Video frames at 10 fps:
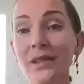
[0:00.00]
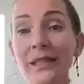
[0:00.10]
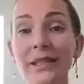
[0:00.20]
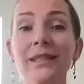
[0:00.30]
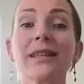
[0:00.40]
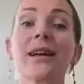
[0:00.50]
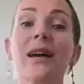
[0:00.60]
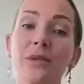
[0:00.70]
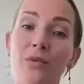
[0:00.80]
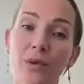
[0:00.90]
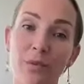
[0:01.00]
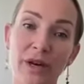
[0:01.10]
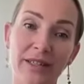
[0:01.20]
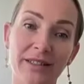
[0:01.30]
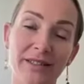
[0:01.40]
It comes with
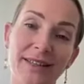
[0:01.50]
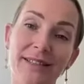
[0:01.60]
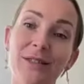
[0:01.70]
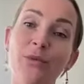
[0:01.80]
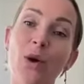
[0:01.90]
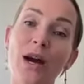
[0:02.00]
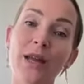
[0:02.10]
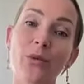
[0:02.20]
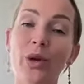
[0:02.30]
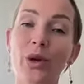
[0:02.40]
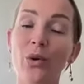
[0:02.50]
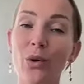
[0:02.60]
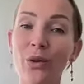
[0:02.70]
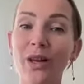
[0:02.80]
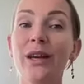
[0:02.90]
practice. That's why we
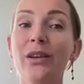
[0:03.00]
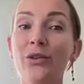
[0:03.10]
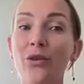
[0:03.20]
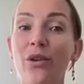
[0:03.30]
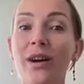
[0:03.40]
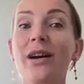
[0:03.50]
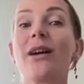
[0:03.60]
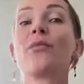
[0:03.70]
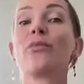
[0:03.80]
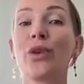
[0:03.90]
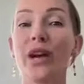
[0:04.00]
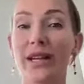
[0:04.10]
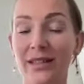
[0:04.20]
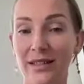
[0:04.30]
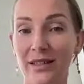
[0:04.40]
call yoga
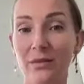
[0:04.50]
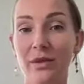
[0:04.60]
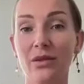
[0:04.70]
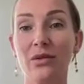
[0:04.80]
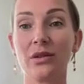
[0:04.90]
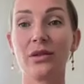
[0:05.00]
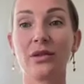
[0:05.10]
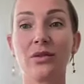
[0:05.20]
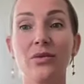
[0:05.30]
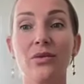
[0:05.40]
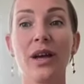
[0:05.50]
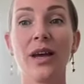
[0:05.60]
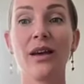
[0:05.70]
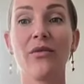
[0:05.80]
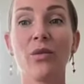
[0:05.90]
practice, because to
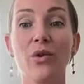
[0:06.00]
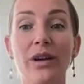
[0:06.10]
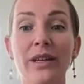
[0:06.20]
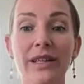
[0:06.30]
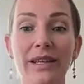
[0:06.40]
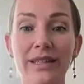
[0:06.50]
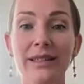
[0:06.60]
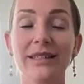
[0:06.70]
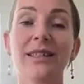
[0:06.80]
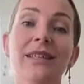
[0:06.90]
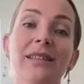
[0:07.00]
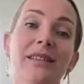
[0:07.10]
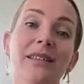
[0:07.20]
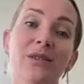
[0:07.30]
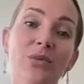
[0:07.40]
have more ease
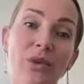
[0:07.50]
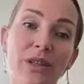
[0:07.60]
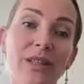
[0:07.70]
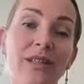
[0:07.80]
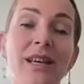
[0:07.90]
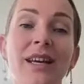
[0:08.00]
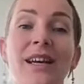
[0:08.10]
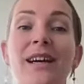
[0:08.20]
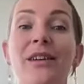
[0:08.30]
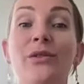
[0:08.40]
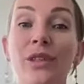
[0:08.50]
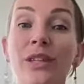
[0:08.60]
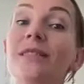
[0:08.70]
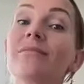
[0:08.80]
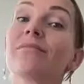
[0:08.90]
in doing it, you
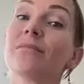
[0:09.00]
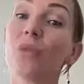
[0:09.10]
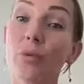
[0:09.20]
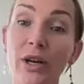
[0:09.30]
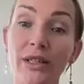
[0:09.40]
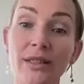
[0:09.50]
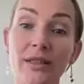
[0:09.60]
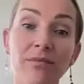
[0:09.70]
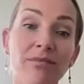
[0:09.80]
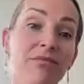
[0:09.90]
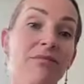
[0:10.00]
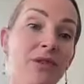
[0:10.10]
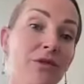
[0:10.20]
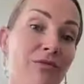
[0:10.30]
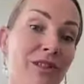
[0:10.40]
need more practice.
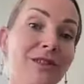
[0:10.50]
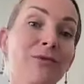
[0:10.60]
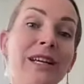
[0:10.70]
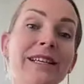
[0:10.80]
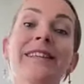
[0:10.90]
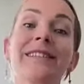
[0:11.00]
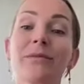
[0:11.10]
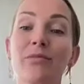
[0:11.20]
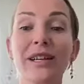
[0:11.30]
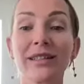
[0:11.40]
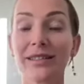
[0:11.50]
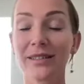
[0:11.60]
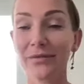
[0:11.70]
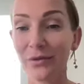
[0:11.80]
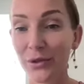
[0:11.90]
So this is why it's a
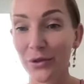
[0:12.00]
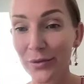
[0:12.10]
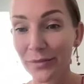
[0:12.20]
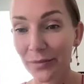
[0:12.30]
practice for sure.